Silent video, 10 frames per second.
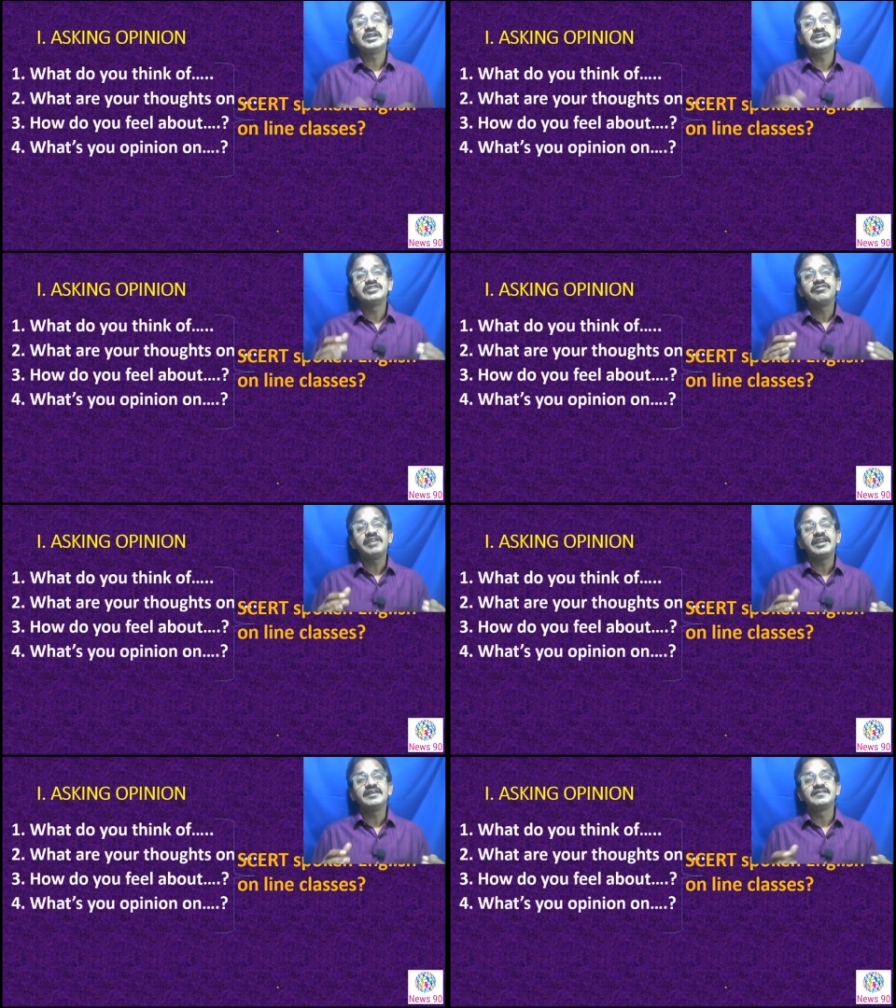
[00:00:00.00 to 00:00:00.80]
what are
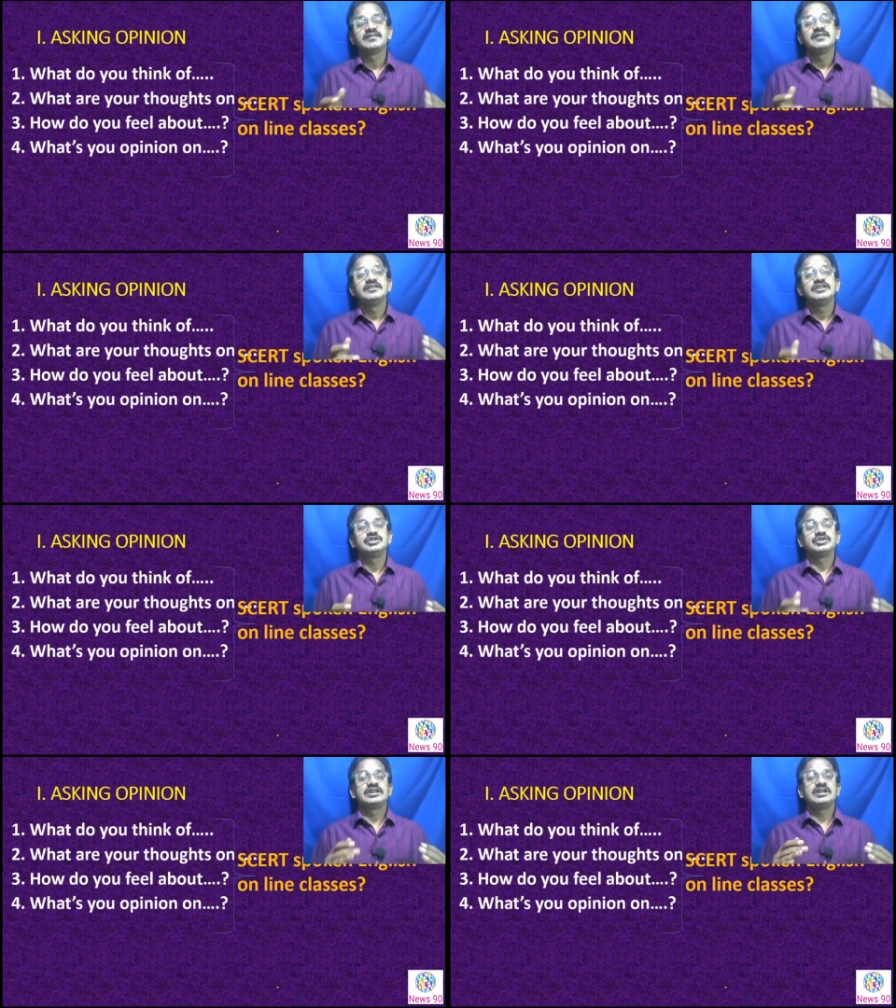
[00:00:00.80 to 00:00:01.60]
the ways
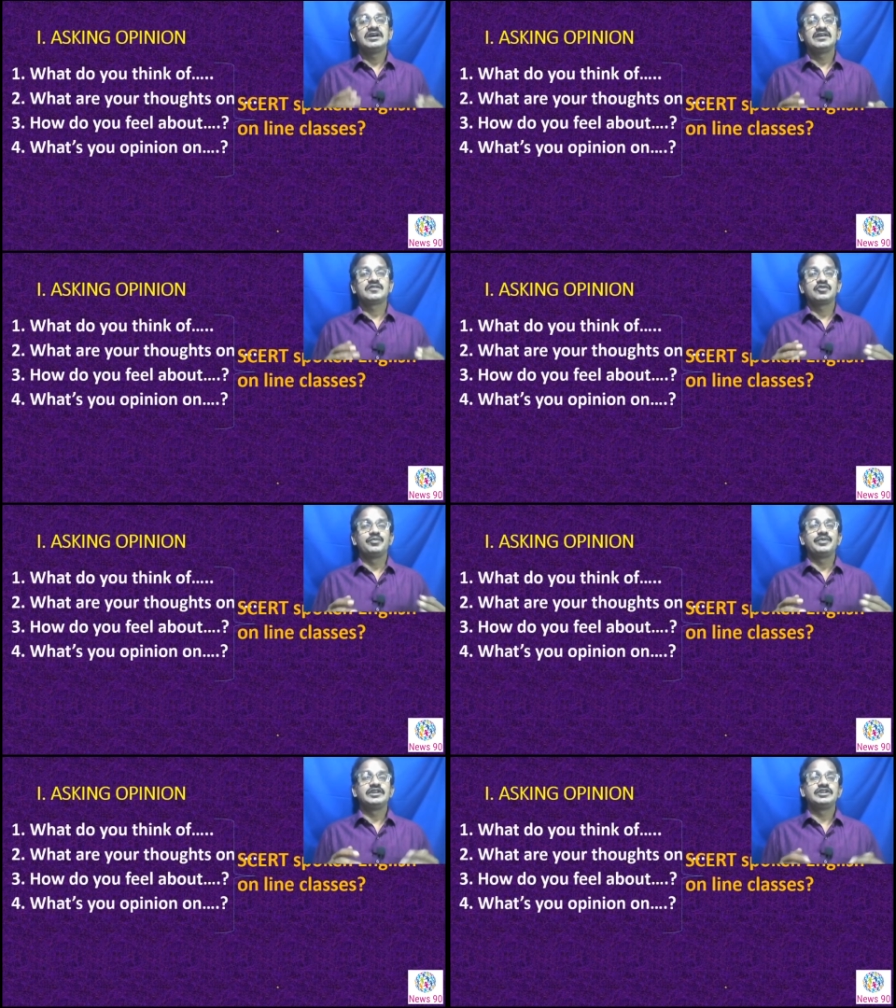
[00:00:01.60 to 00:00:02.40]
that you can ask
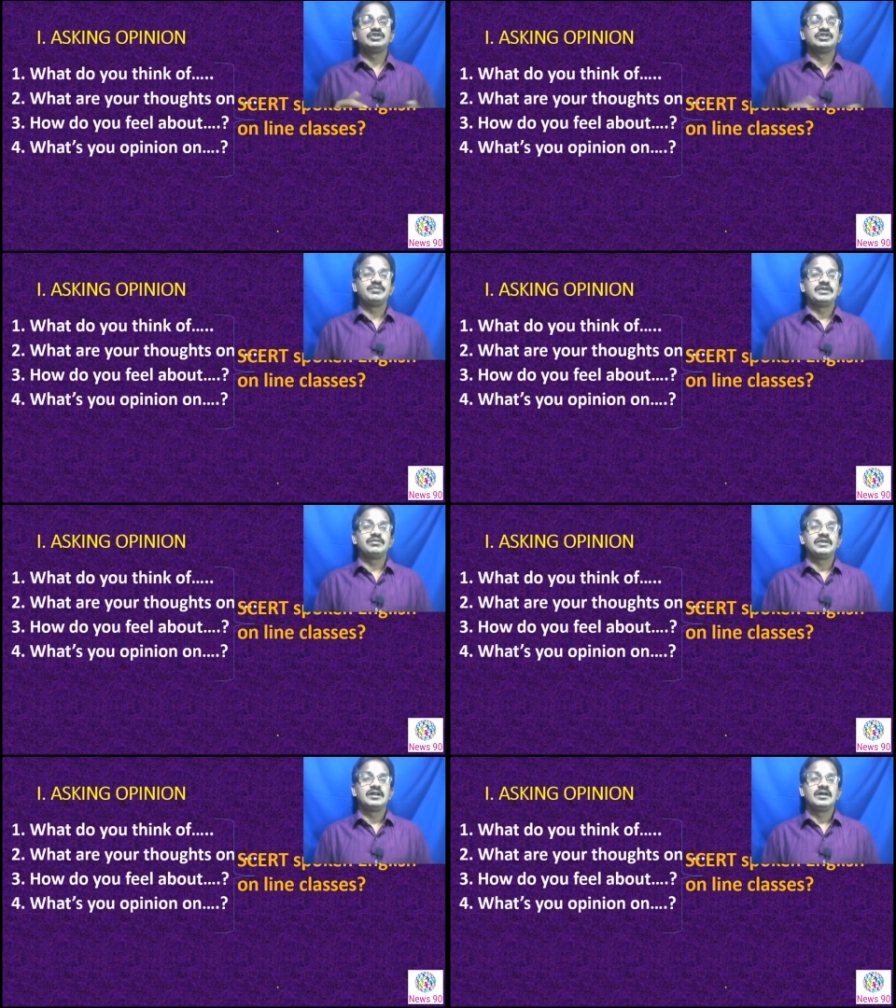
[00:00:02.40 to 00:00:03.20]
opinion to the
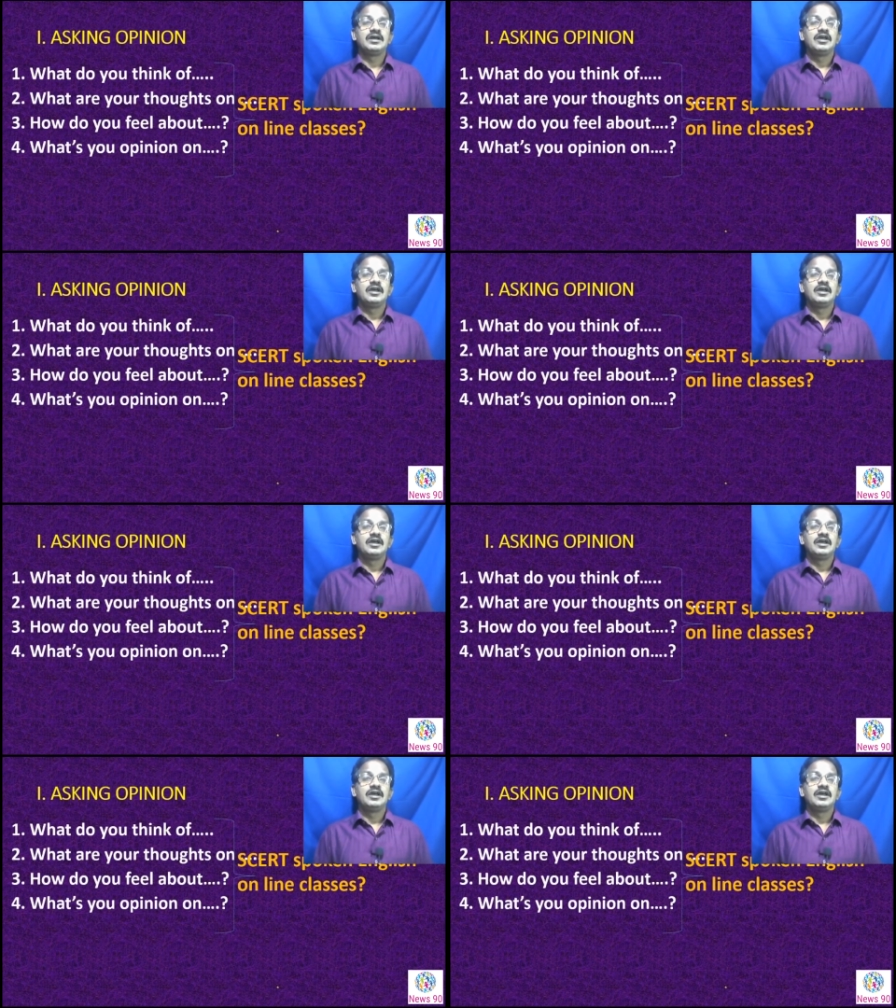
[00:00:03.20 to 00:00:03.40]
people